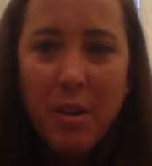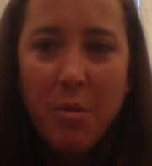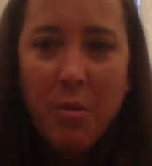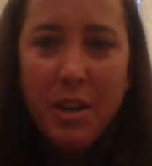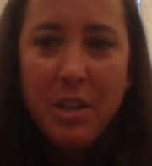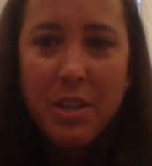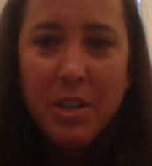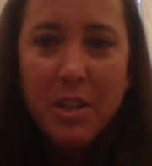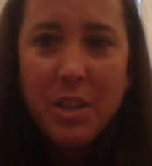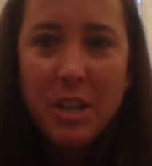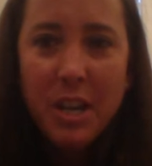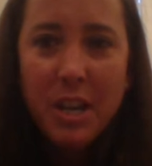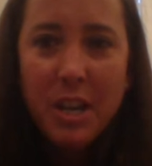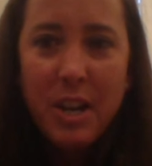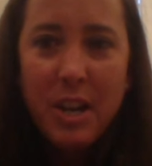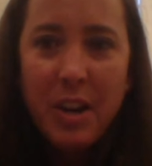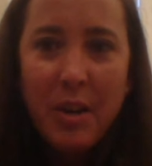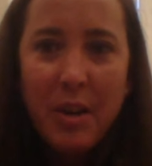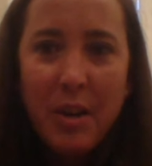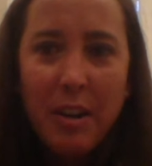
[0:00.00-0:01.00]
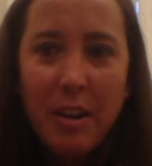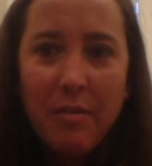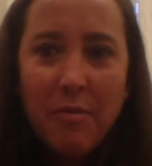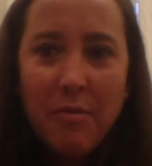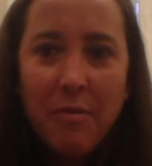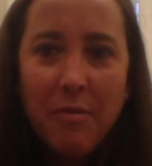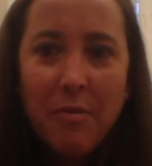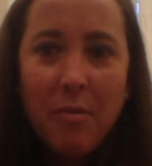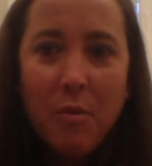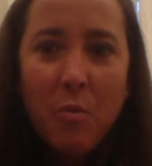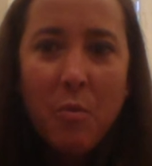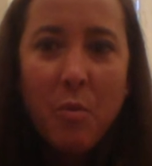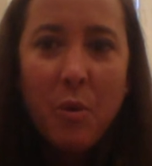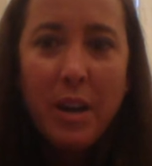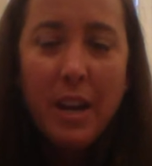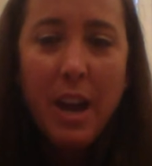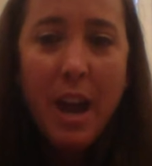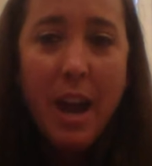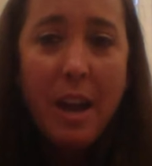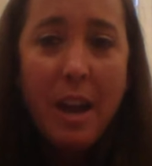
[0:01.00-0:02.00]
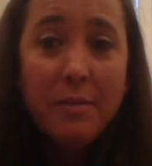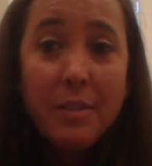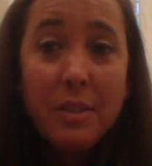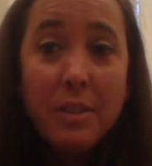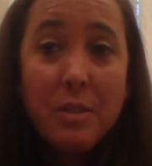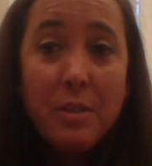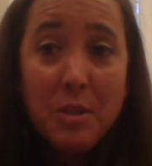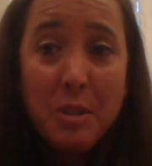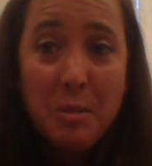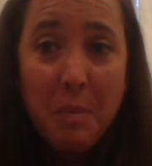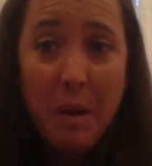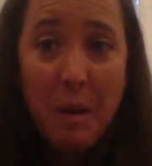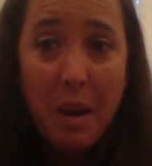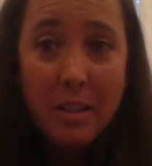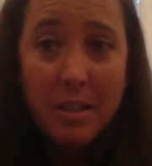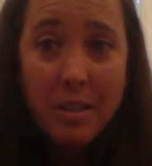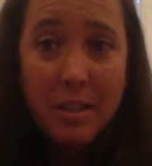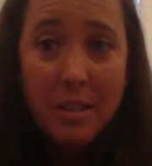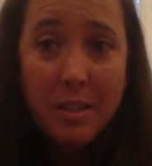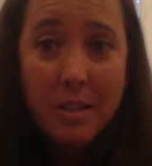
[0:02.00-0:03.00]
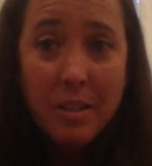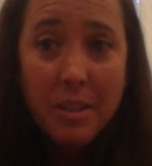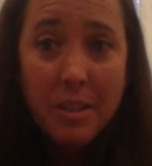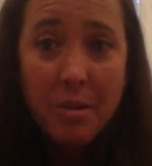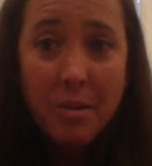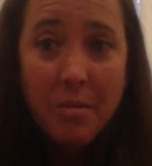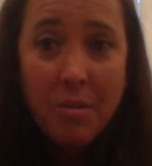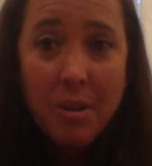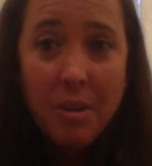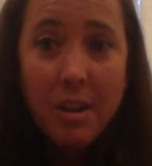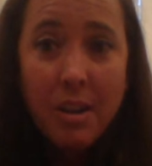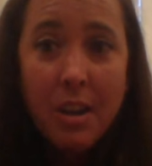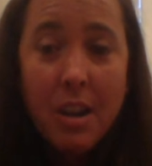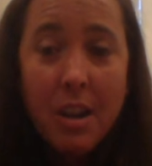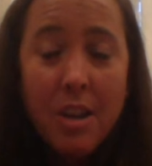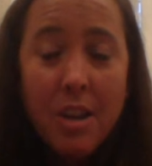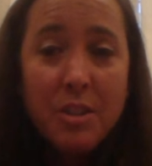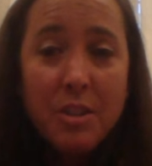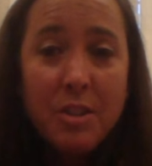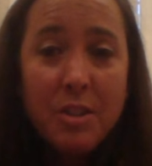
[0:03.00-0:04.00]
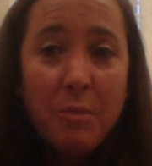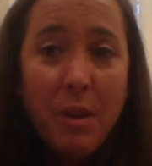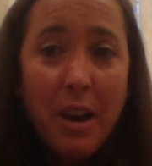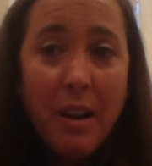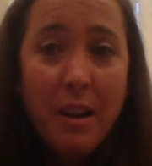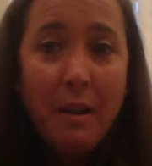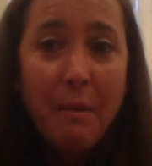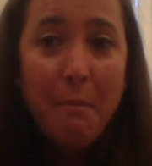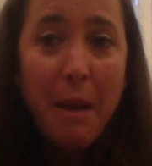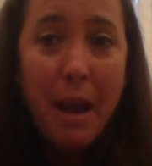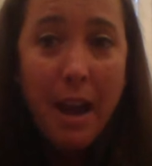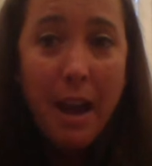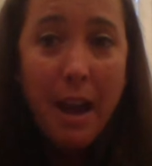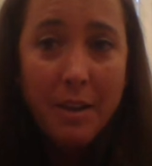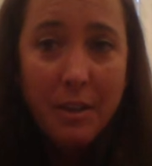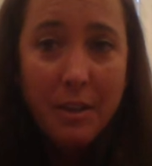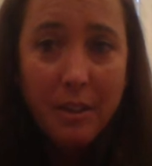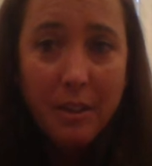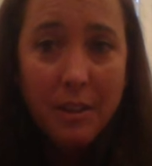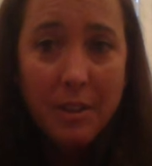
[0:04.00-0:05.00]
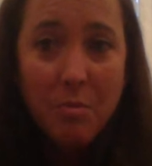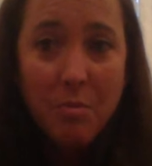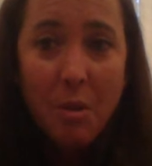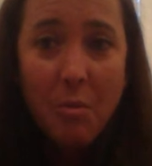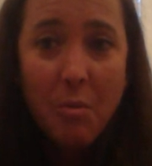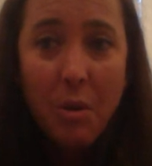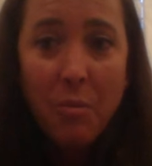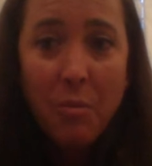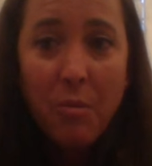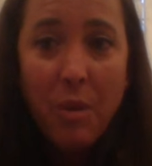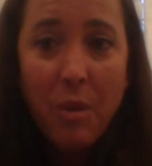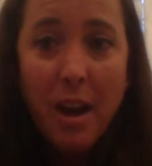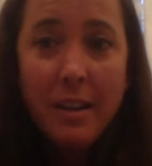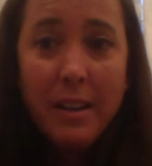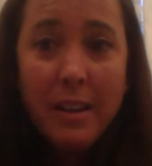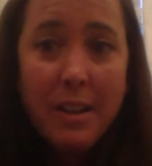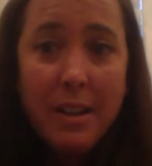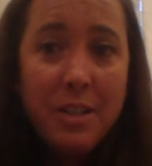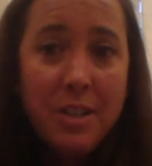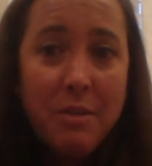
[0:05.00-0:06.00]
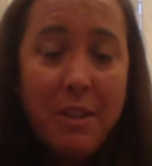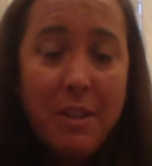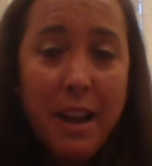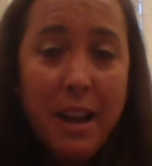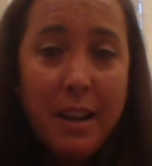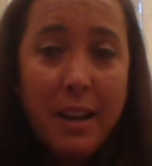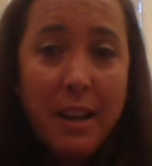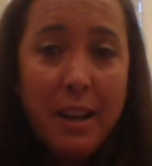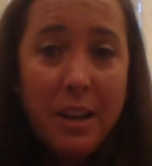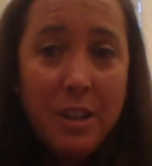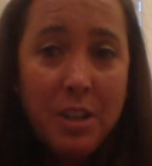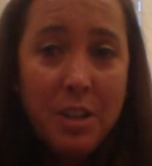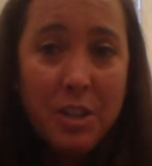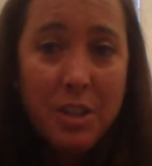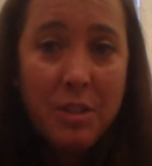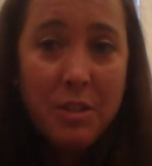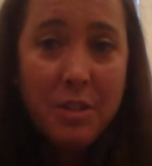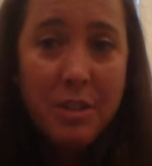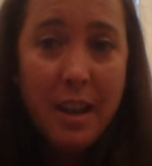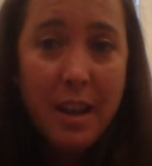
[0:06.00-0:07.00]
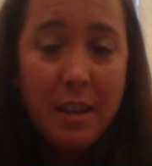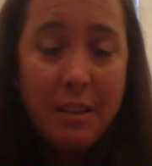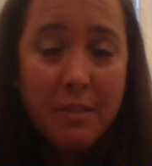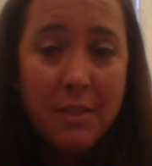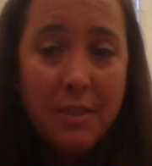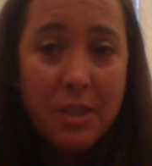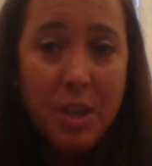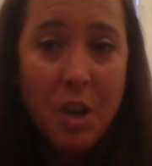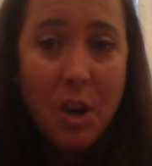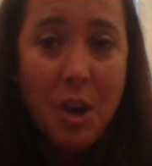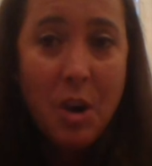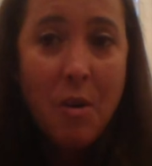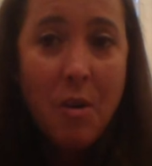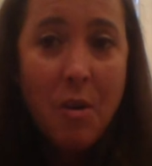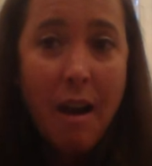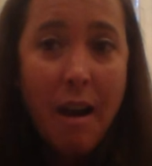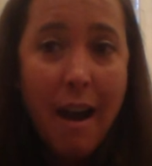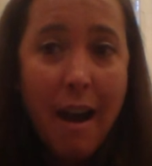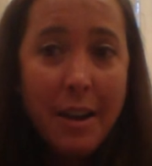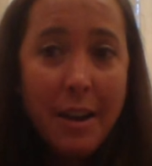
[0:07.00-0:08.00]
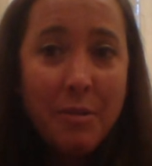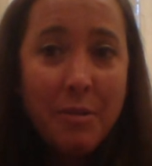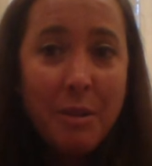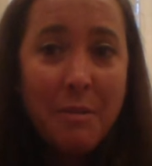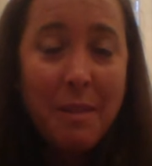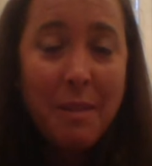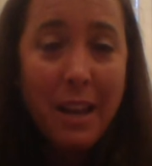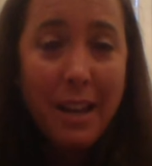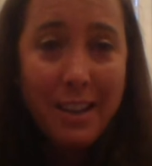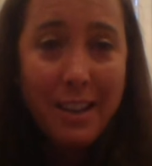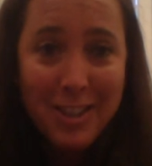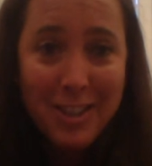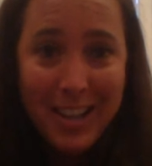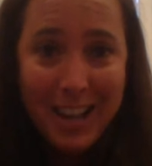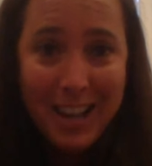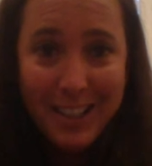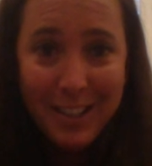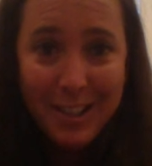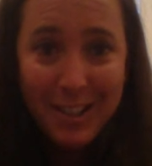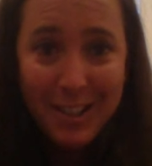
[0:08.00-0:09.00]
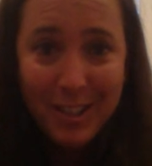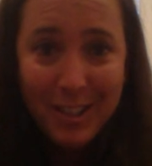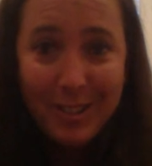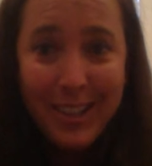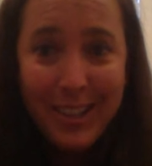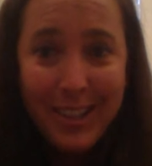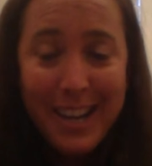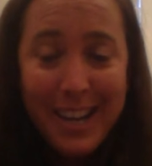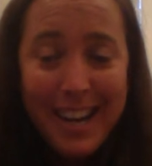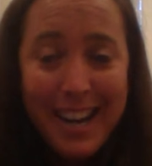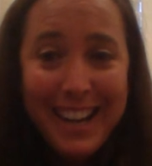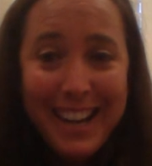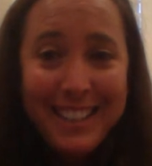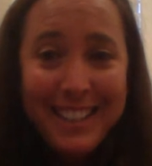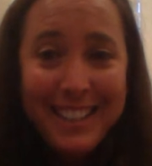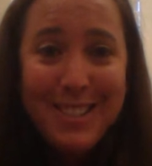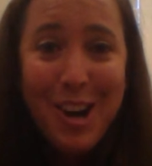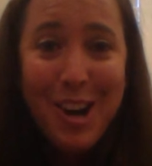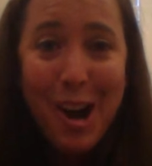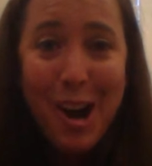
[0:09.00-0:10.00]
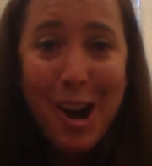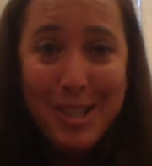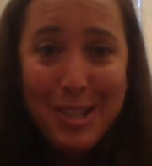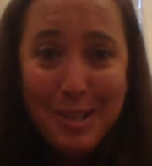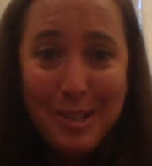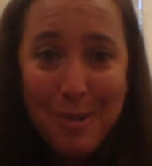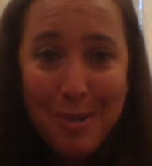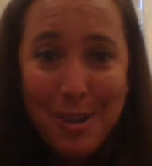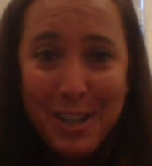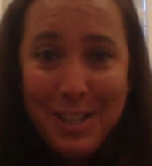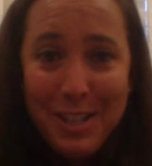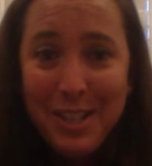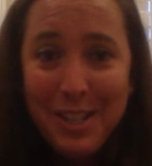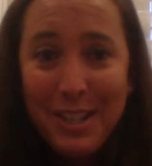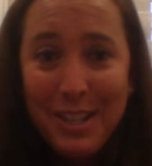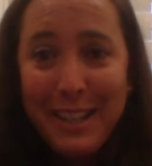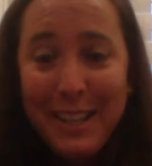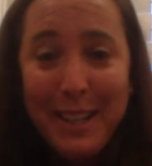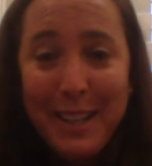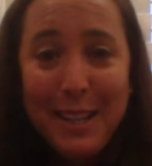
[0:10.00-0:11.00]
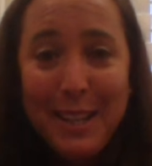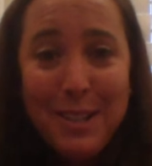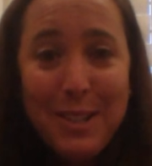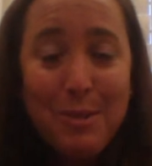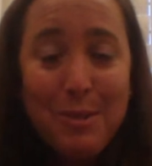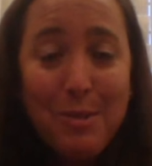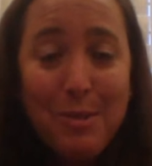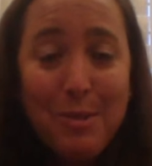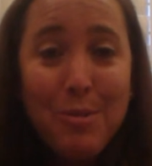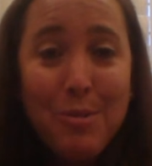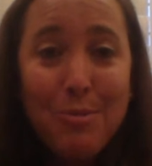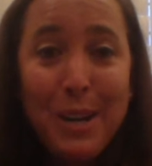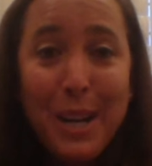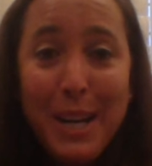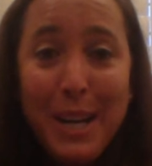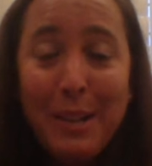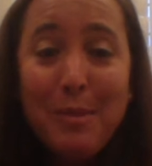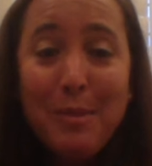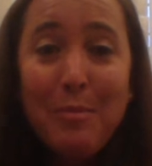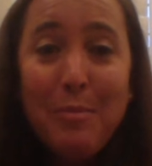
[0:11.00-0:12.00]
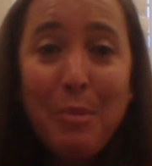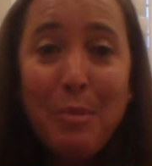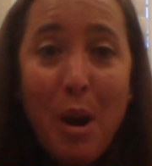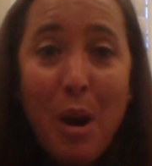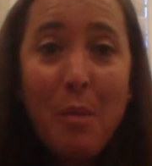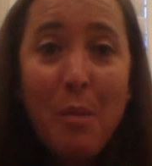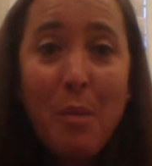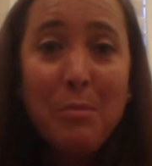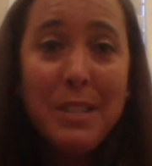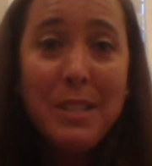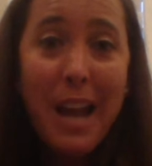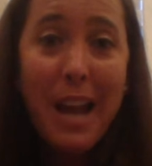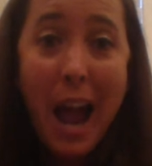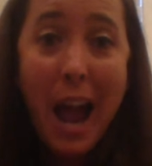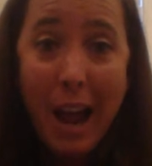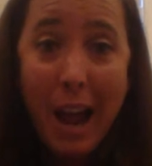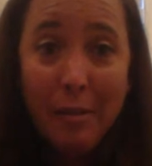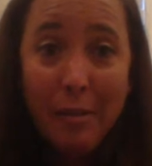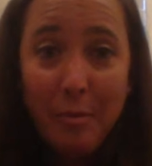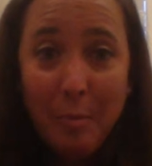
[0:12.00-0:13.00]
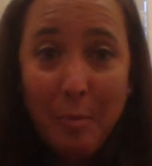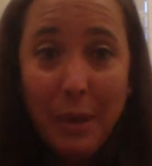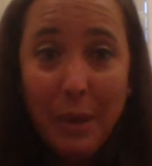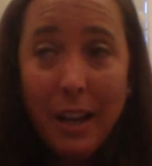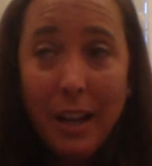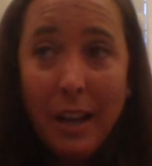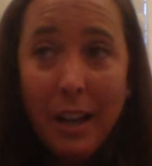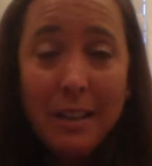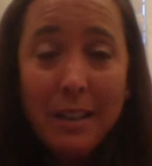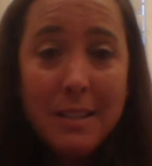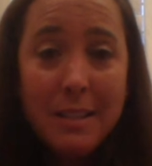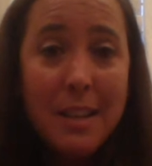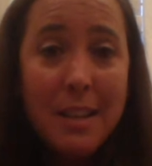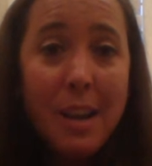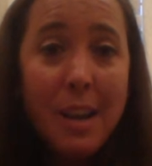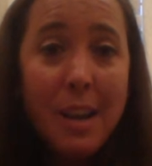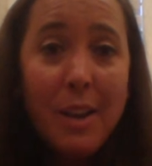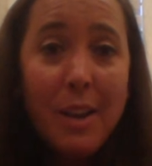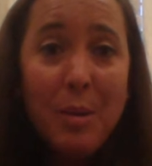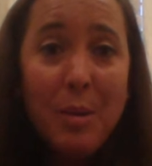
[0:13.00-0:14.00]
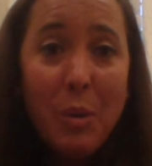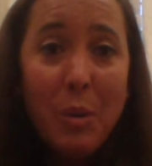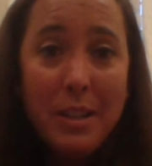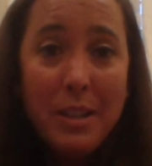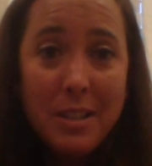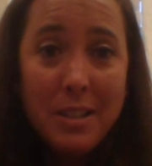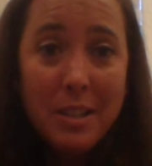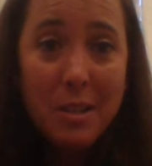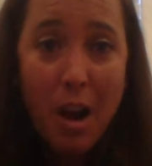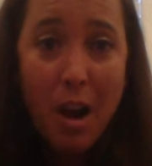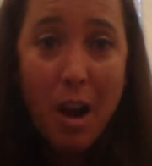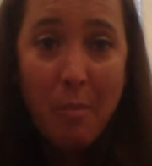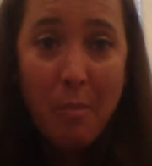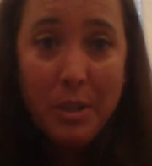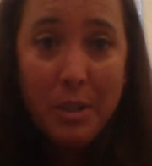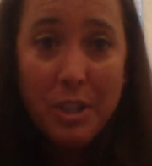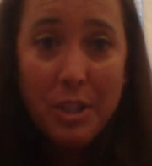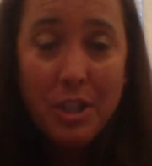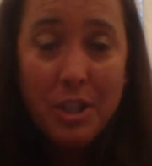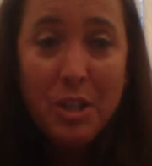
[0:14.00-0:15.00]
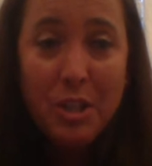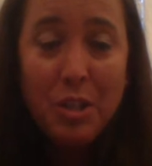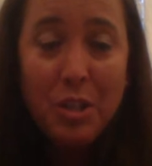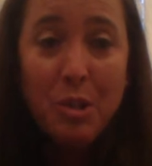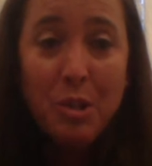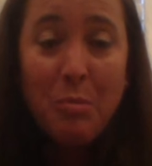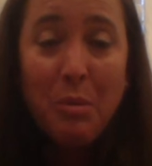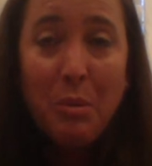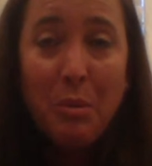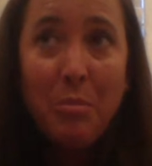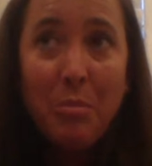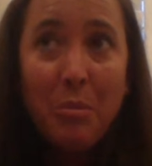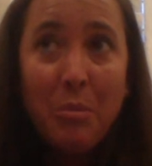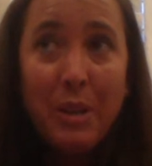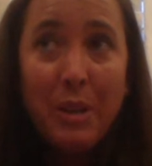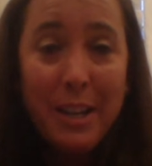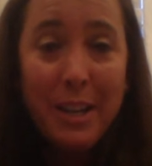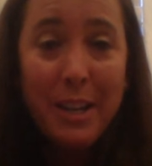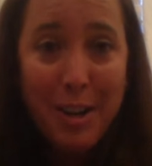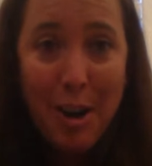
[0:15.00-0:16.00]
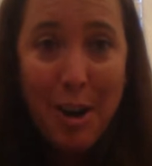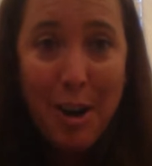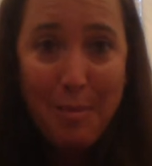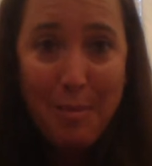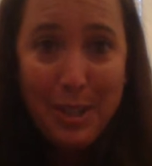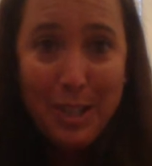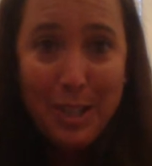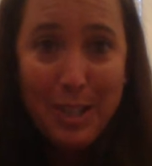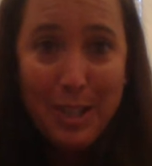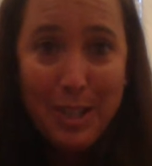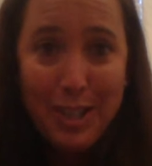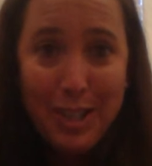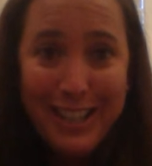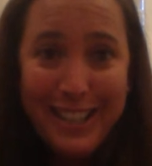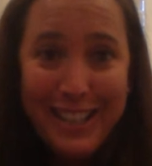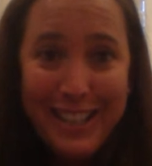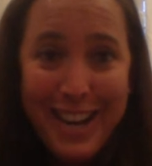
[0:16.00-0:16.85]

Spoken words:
question here. If we have two sponsors who are direct competitors, will we run into any issues? And if so, how do we manage that issue? And that's an awesome question, and I think it's a great problem to have, because what does competition do but breed competition?